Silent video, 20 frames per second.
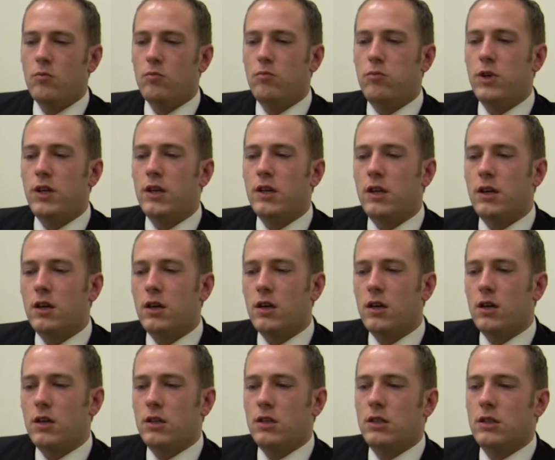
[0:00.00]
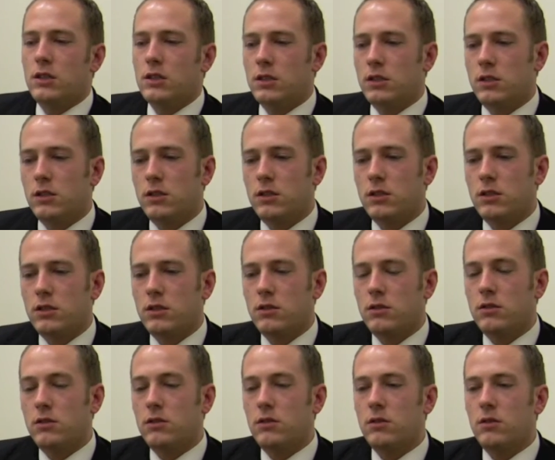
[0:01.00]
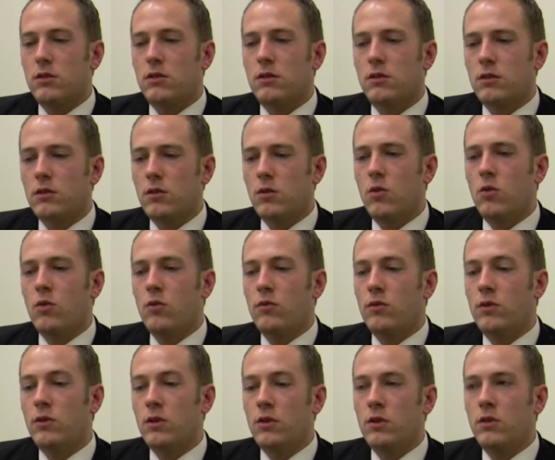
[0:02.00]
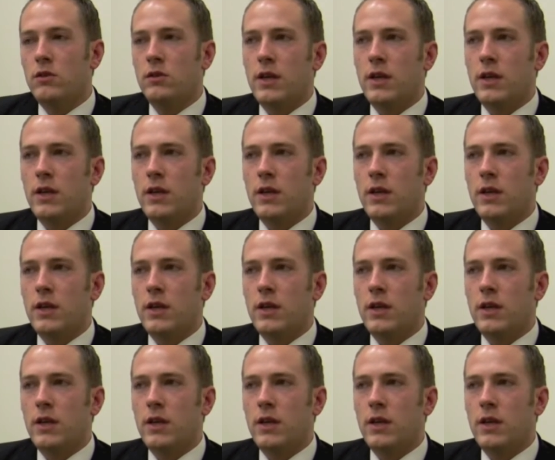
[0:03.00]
Because over